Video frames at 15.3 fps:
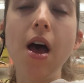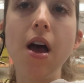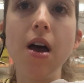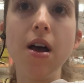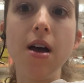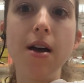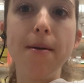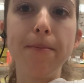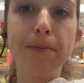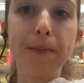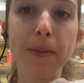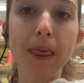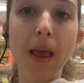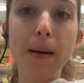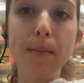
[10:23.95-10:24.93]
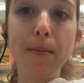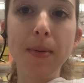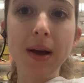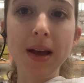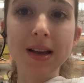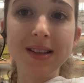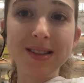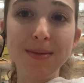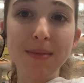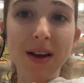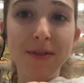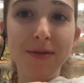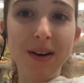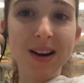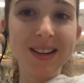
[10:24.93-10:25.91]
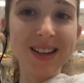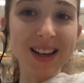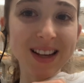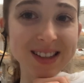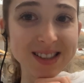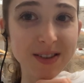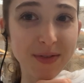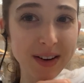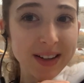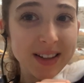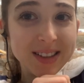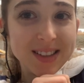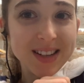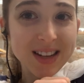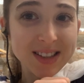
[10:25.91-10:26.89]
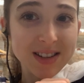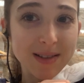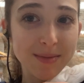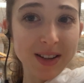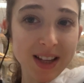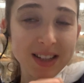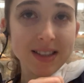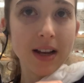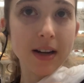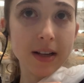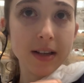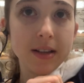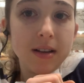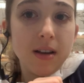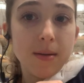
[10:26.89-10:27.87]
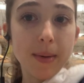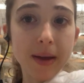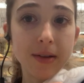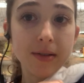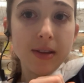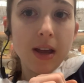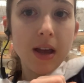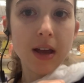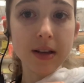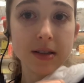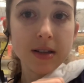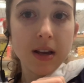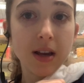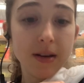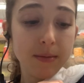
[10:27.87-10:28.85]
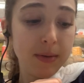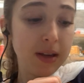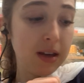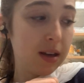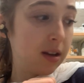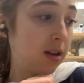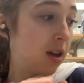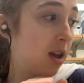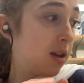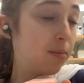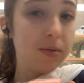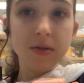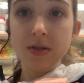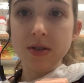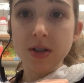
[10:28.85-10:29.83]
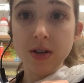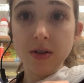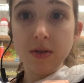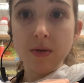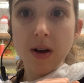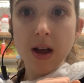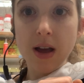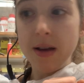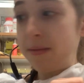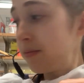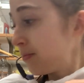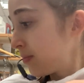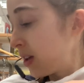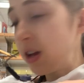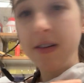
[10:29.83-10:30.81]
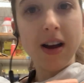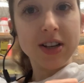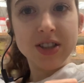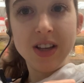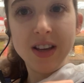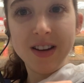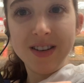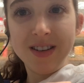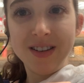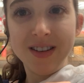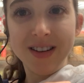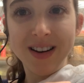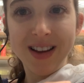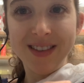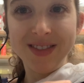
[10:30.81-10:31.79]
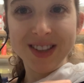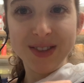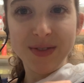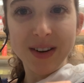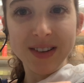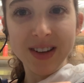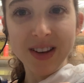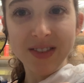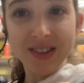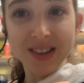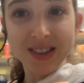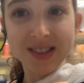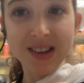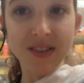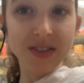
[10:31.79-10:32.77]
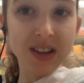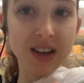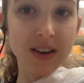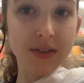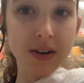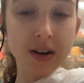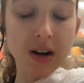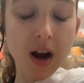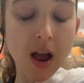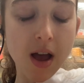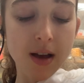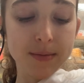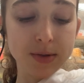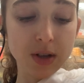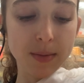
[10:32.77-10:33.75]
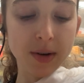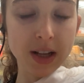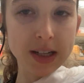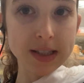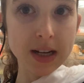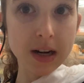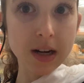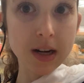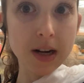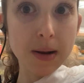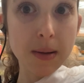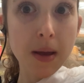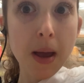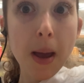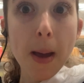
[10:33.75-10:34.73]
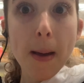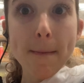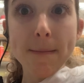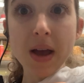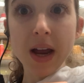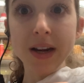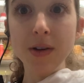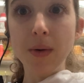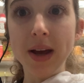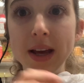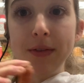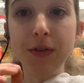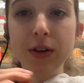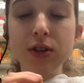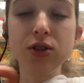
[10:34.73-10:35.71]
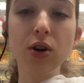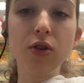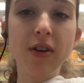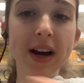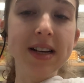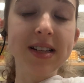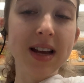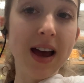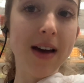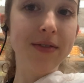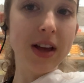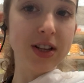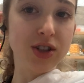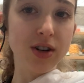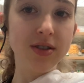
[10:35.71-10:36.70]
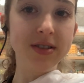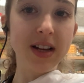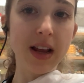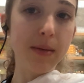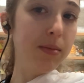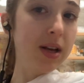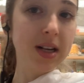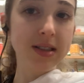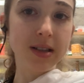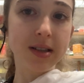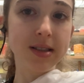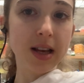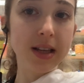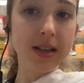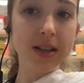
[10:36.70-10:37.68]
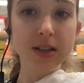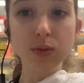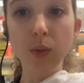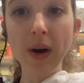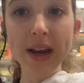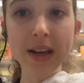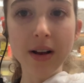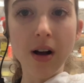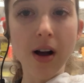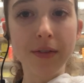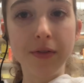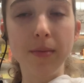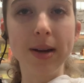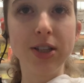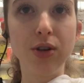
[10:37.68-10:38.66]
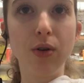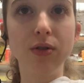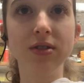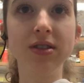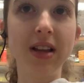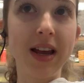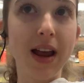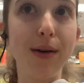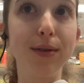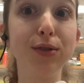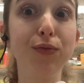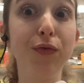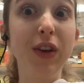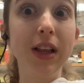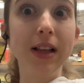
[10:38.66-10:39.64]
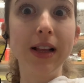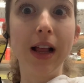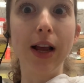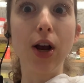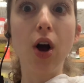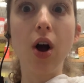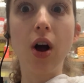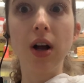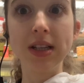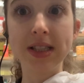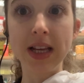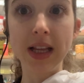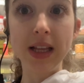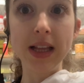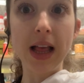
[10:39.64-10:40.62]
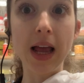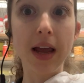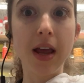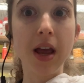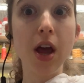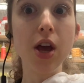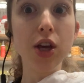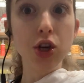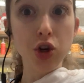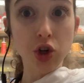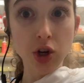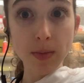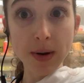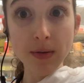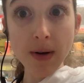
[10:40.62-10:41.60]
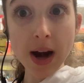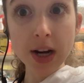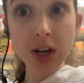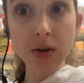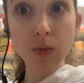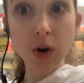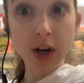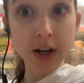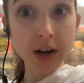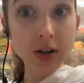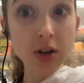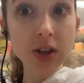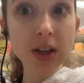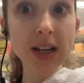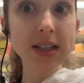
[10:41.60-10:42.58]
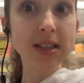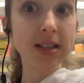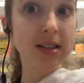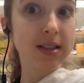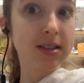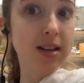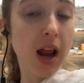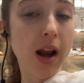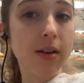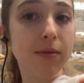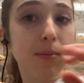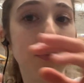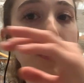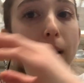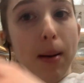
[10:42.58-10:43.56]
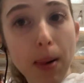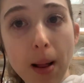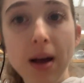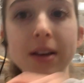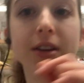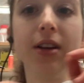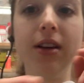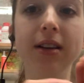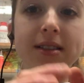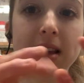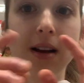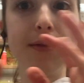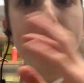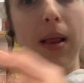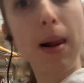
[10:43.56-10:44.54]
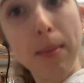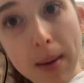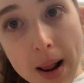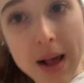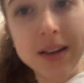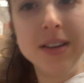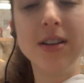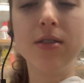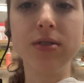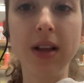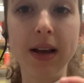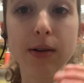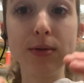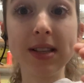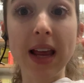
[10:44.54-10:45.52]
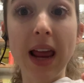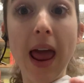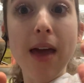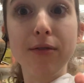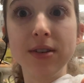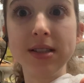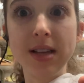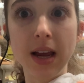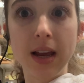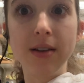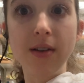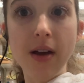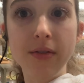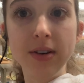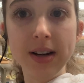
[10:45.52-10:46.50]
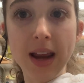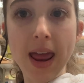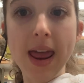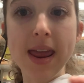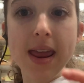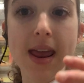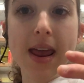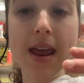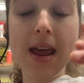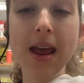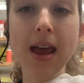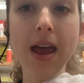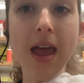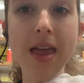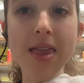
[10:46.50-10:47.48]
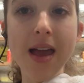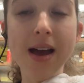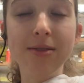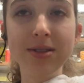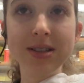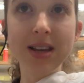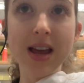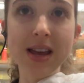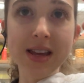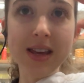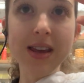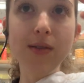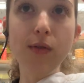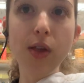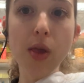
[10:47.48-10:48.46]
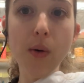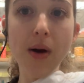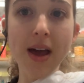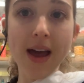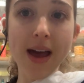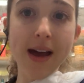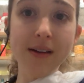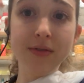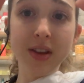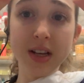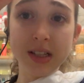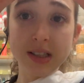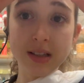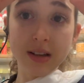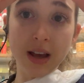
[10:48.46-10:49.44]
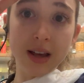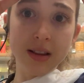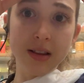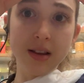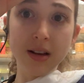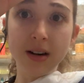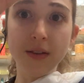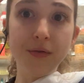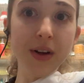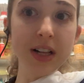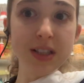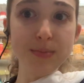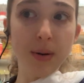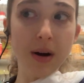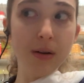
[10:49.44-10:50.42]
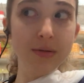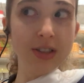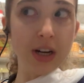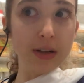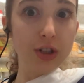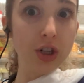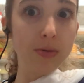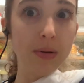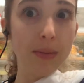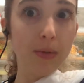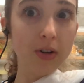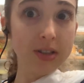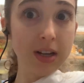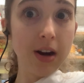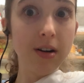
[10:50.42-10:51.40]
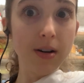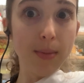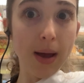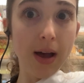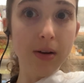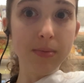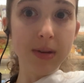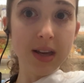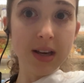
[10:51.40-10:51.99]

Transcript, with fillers: Um, but my friend is defending today, so I'm really excited about that and being able to um, congratulate her. And I have this fun gift and stuff to give her, um, so I'm really excited. But anyway, it feels so great to have that turned in because it's like this weight off my shoulder. Like I was feeling like constantly like you should be writing, working on your thesis instead of blah blah, instead of blah blah. You know, like it was like every second of every day. And now it's like even though I have this like the defense part, which I should be more scared about